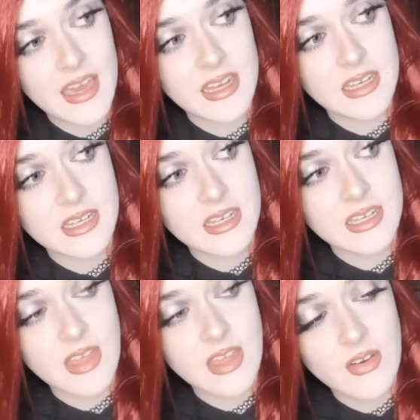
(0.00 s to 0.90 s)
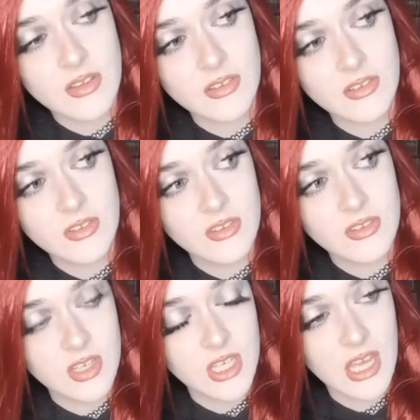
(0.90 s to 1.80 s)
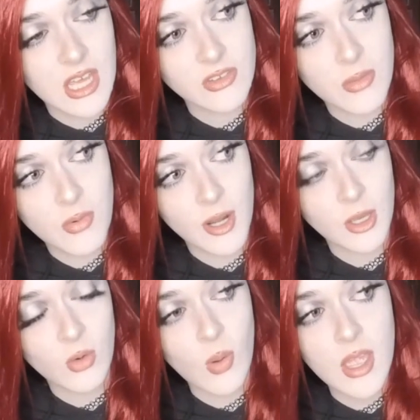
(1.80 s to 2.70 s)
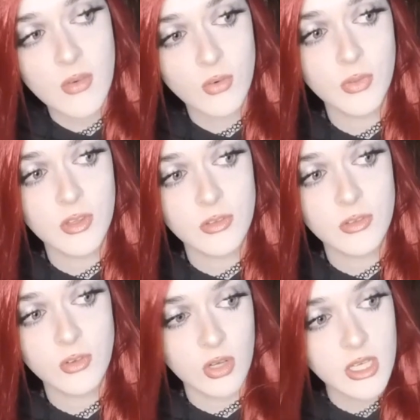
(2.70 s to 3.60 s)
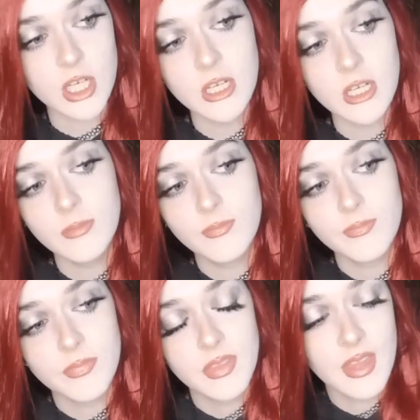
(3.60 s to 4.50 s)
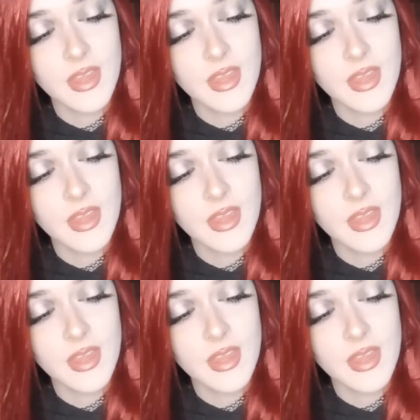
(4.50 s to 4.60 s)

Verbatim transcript: And there is, she ends up running away from this creature